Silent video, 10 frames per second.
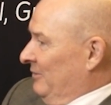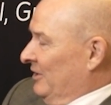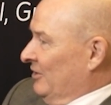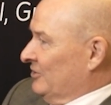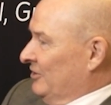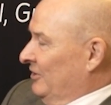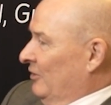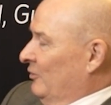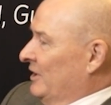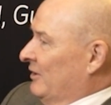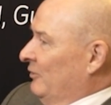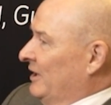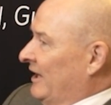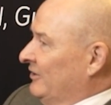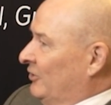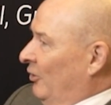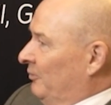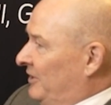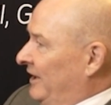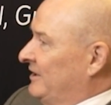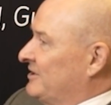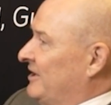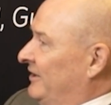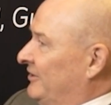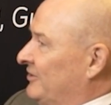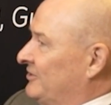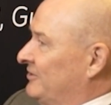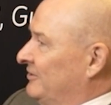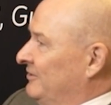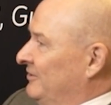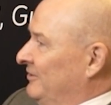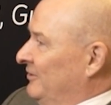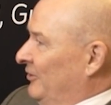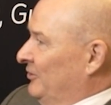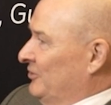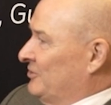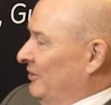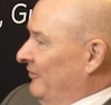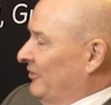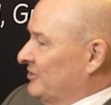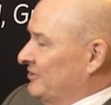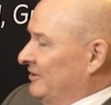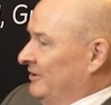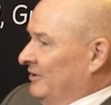Because, you know, we, we can drop data centers on your surface,